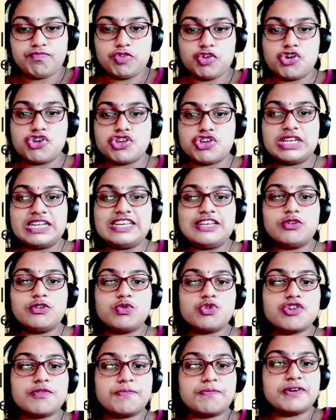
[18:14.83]
usually
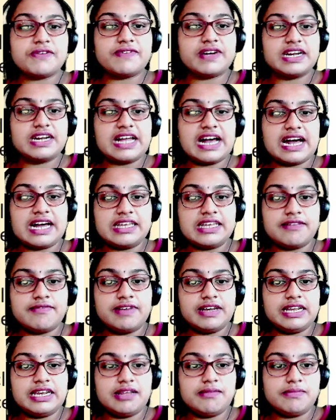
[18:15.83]
used to provide high
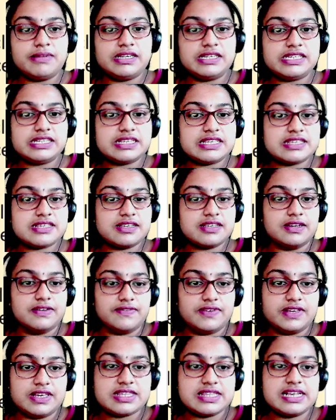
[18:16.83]
availability
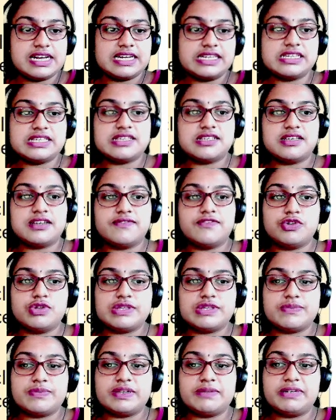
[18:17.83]
service. That is,
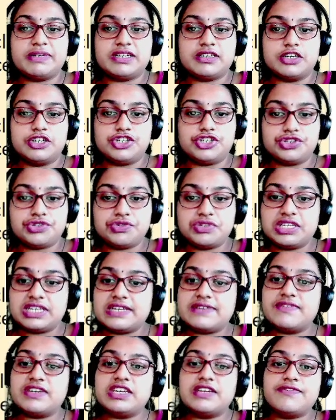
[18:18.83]
service will be continued
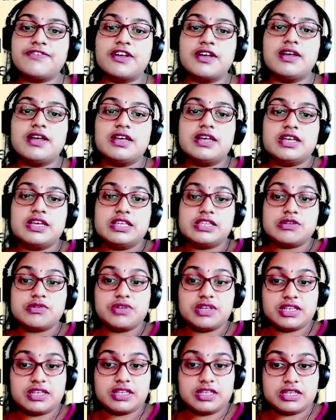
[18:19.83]
even if, so
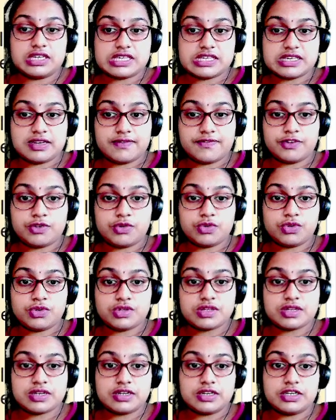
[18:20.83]
the
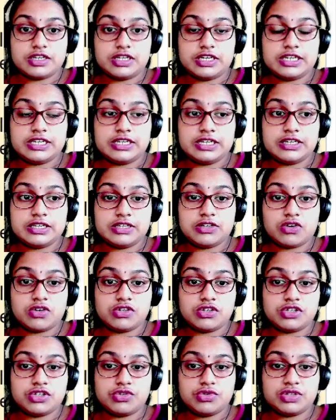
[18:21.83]
service in
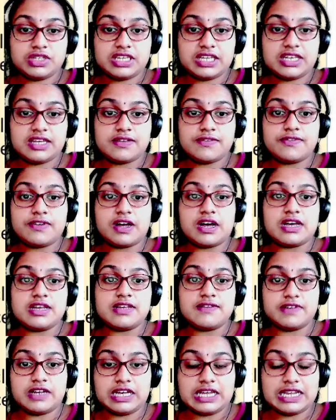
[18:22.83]
order to give high
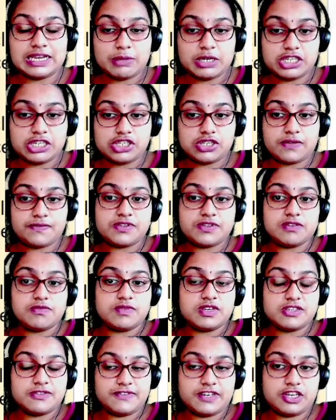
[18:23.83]
availability of
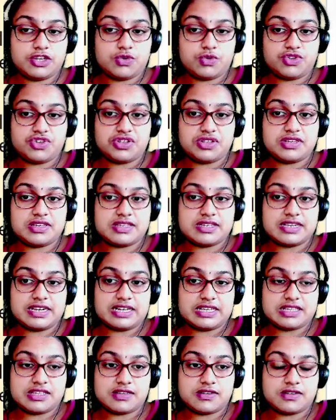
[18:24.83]
service, we are using this
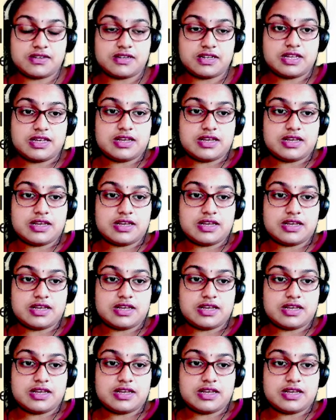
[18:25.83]
clustered